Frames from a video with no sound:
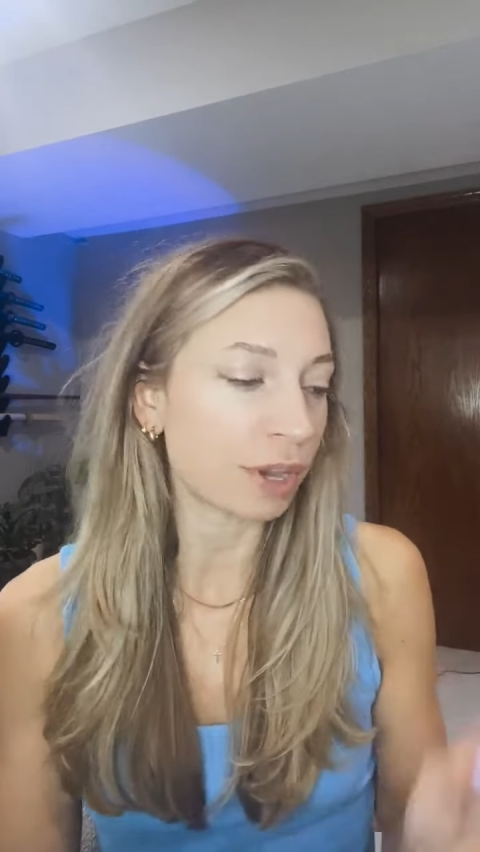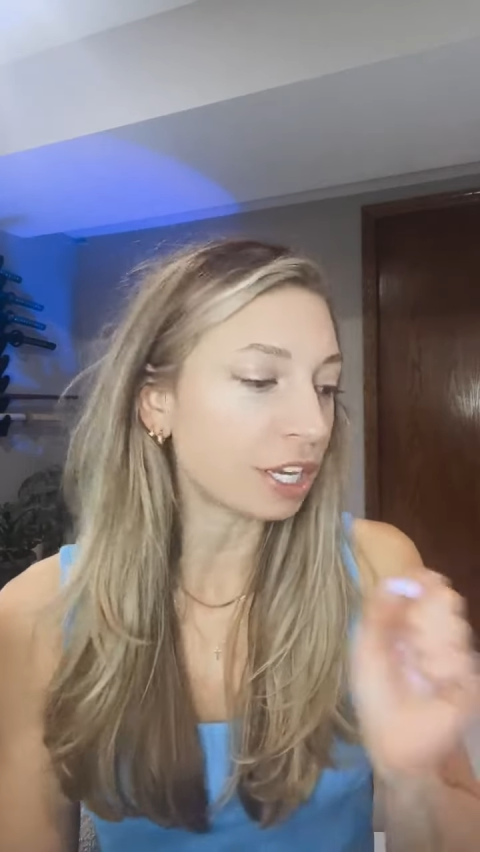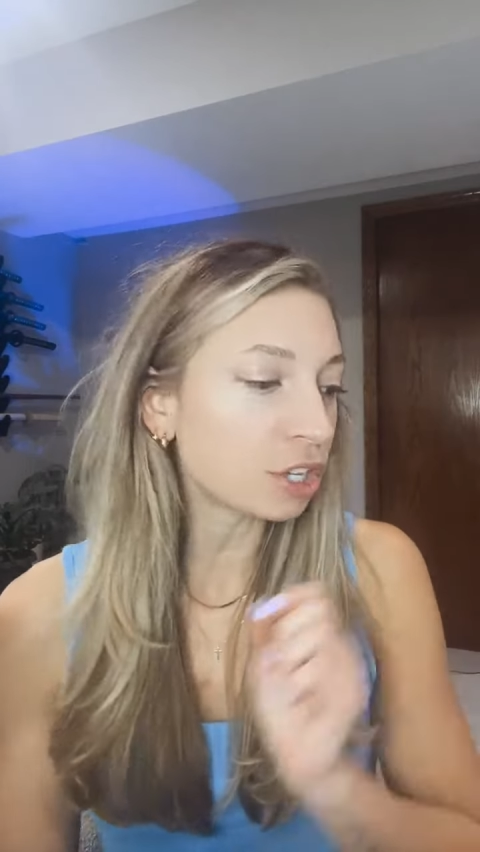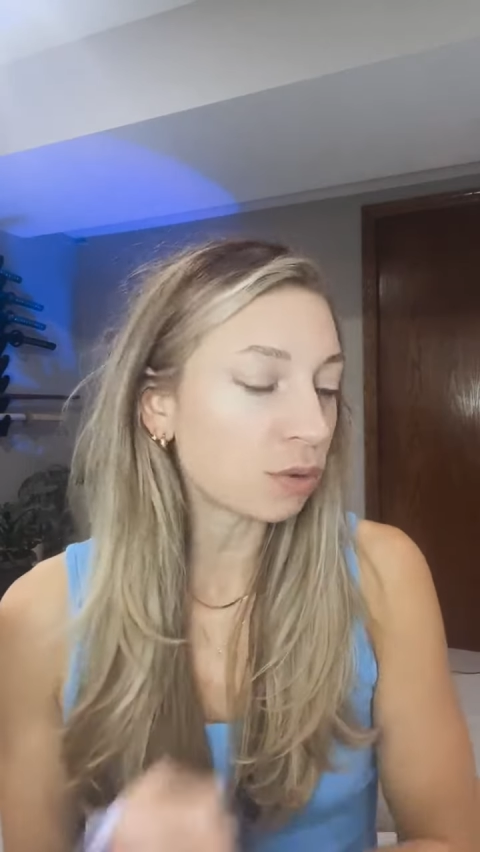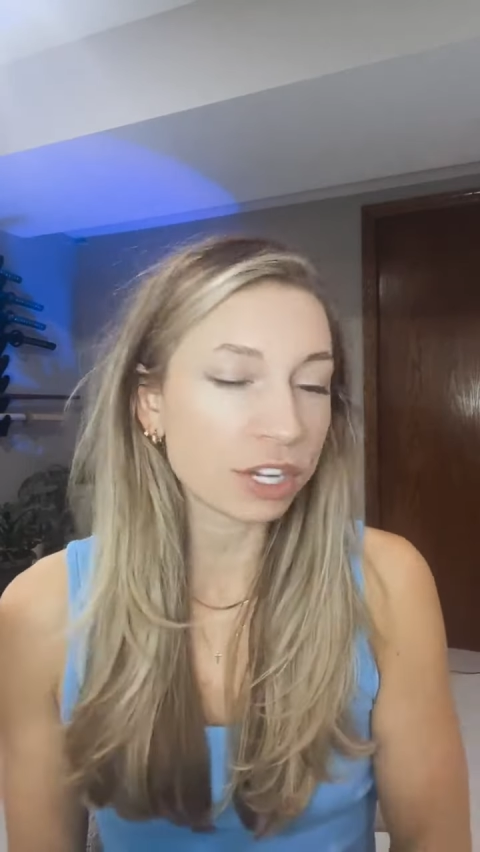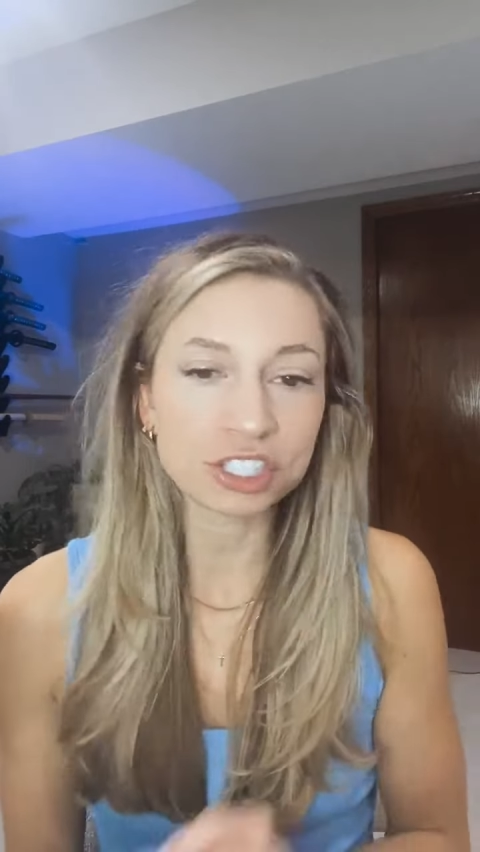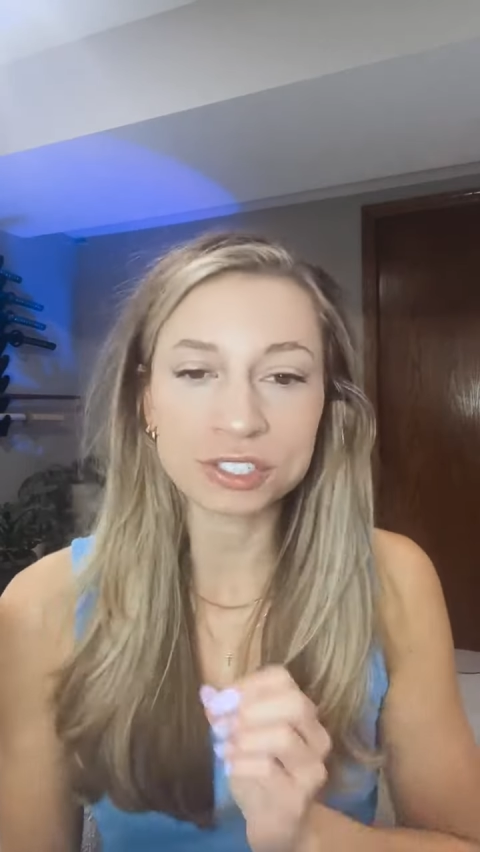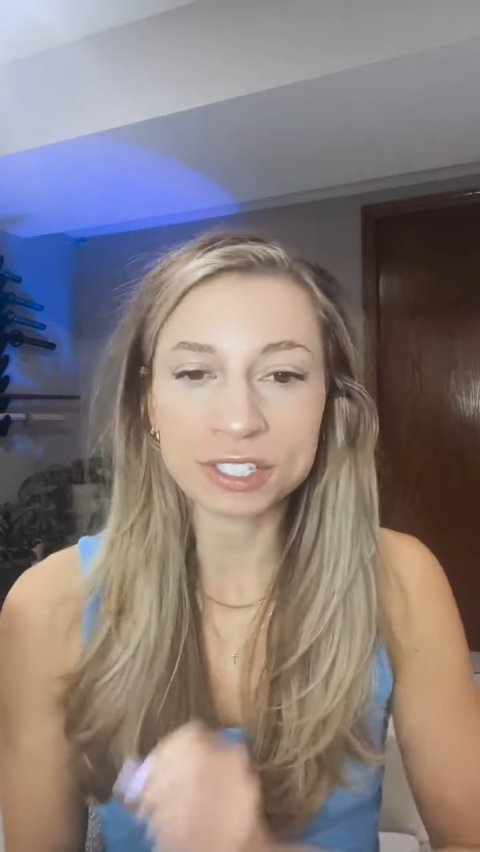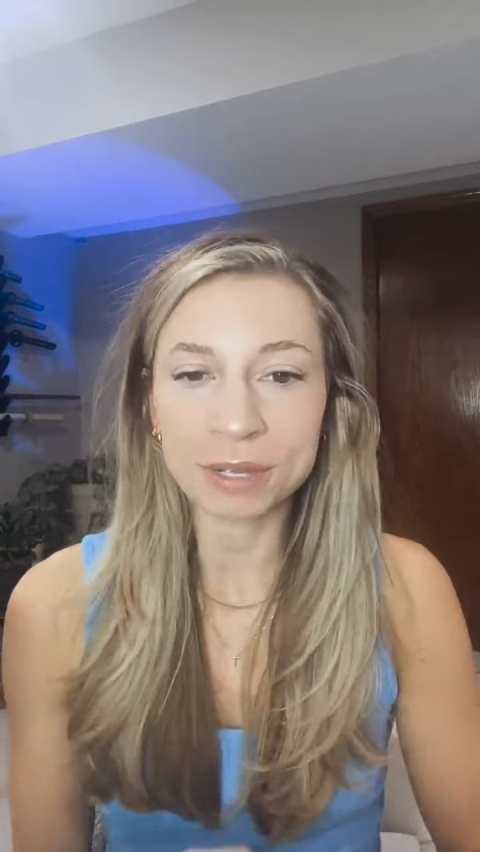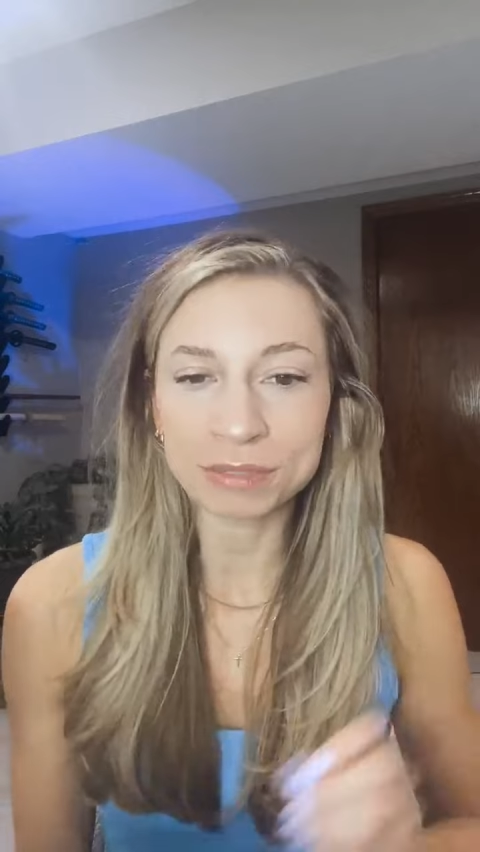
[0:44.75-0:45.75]
So any
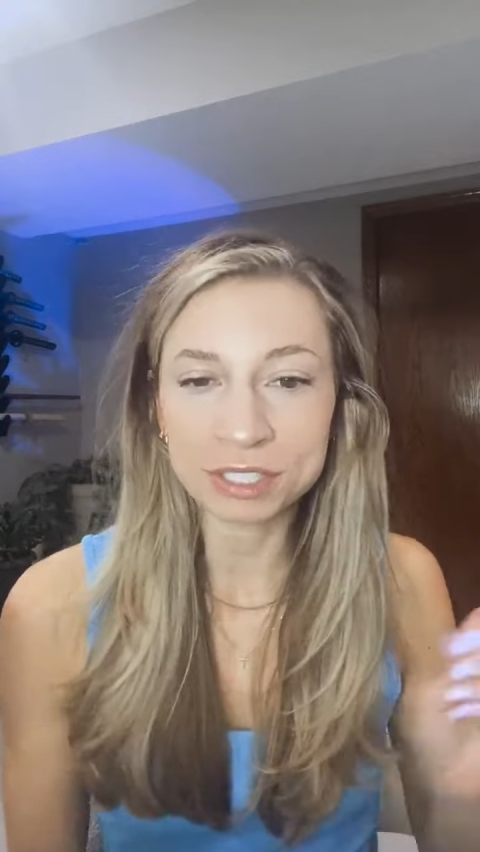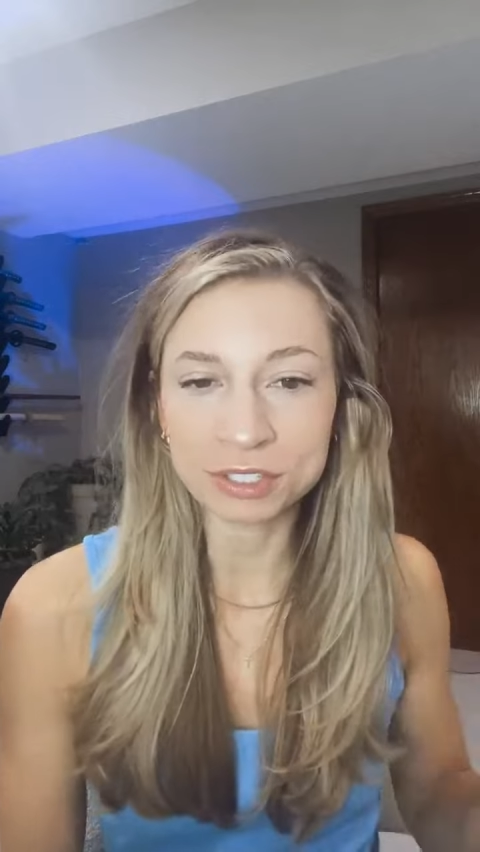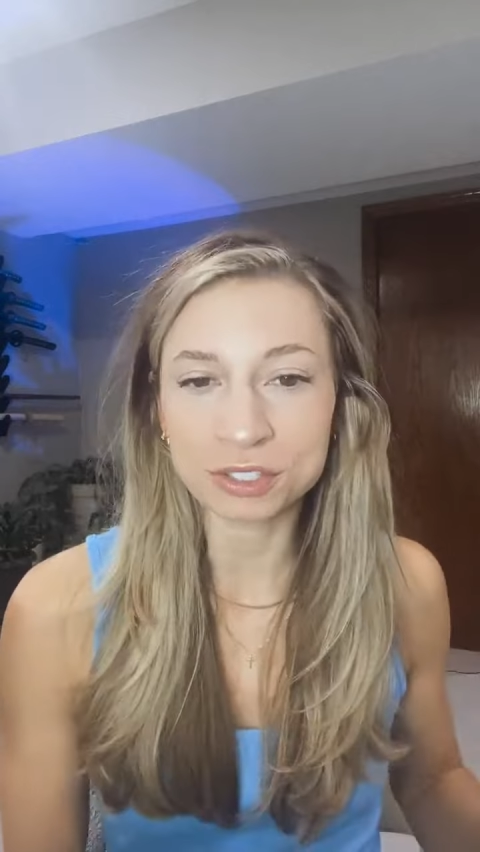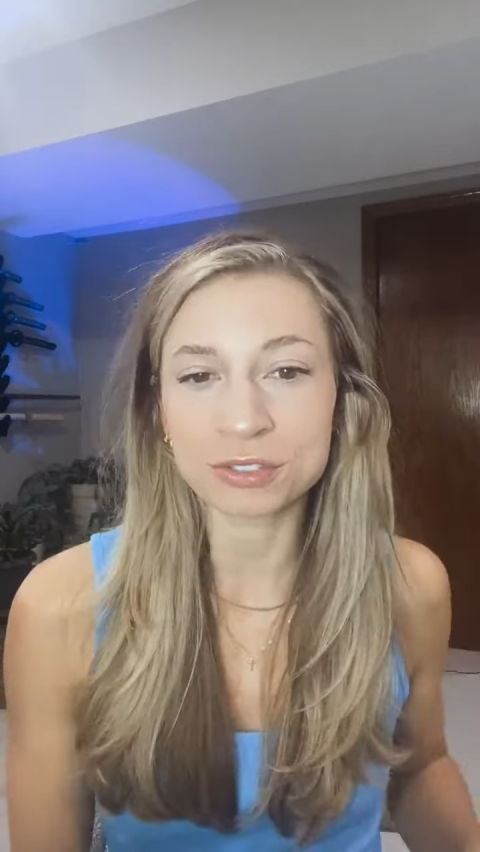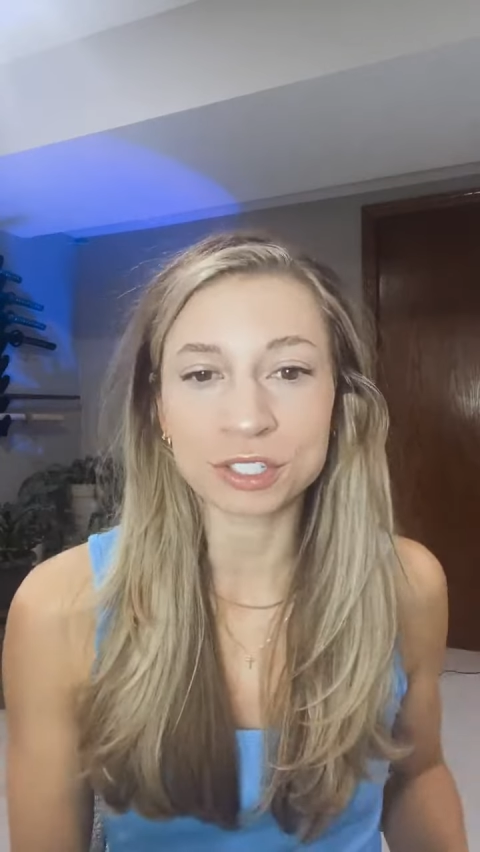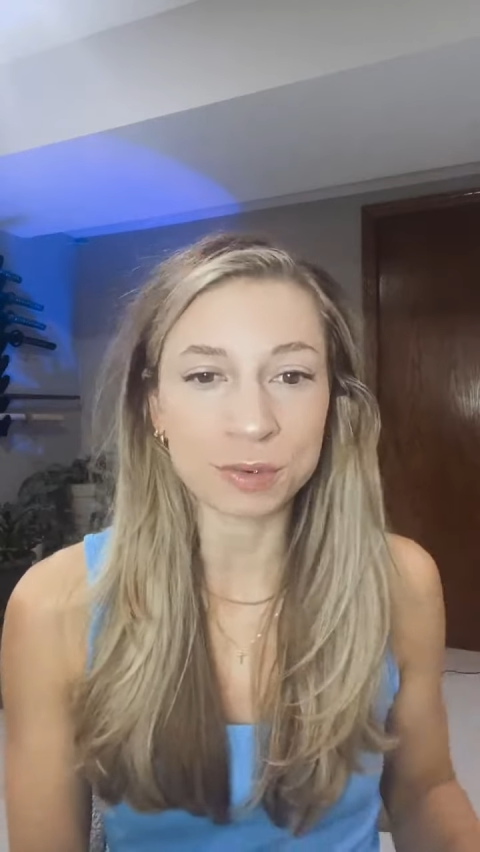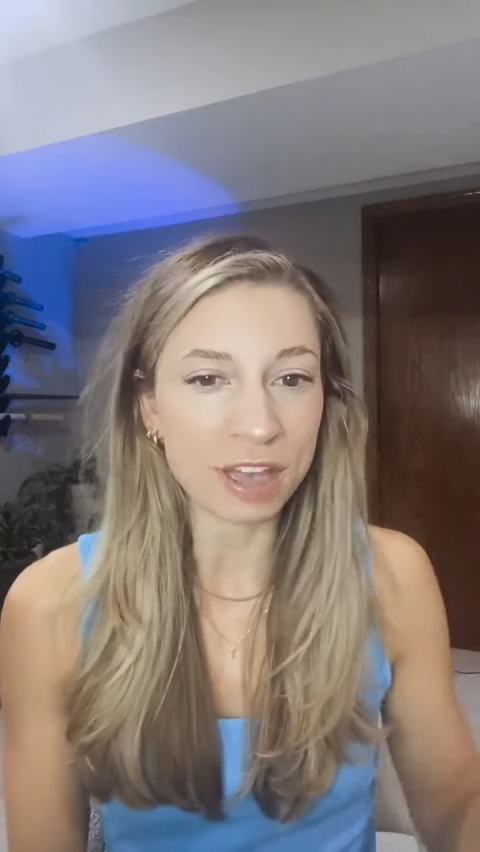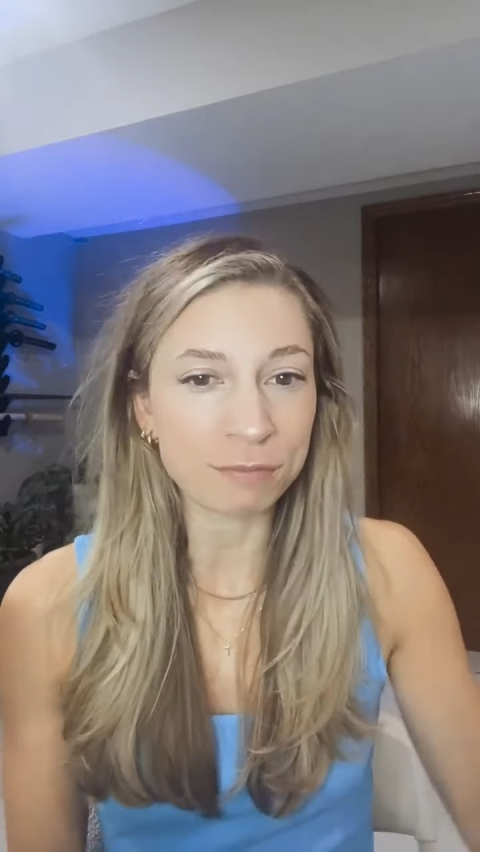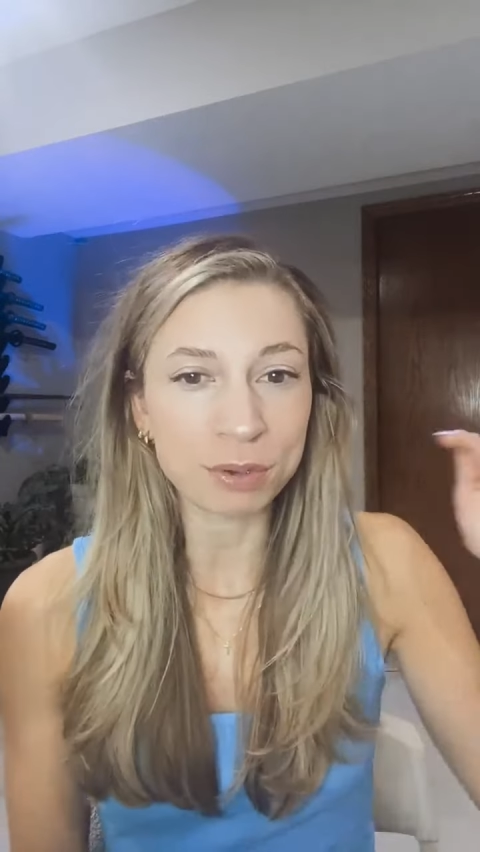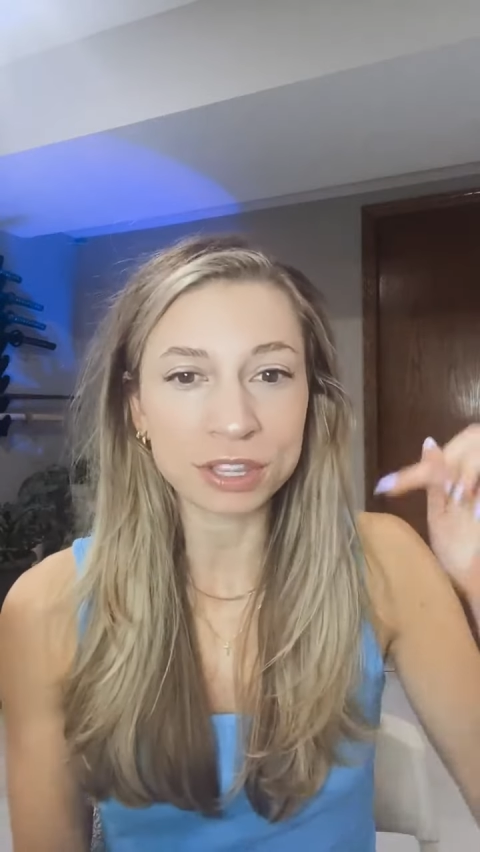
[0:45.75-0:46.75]
questions, comments, concerns that you have,